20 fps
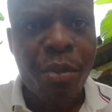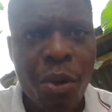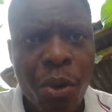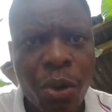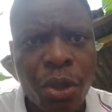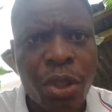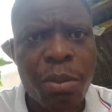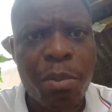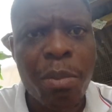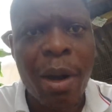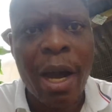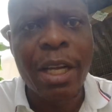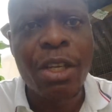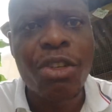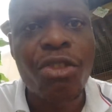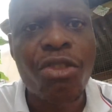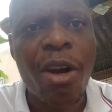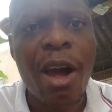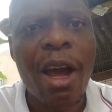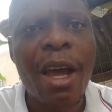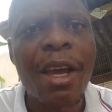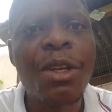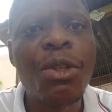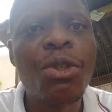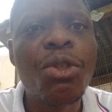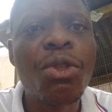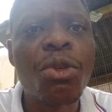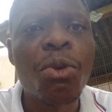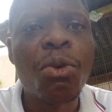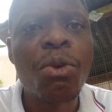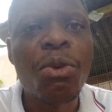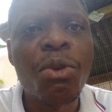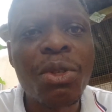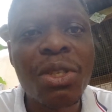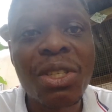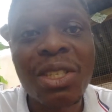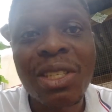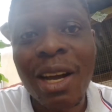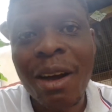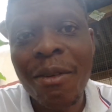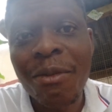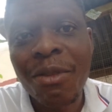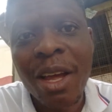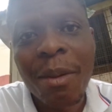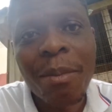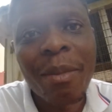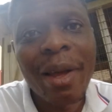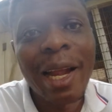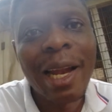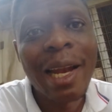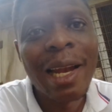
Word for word: approach by trying to starve them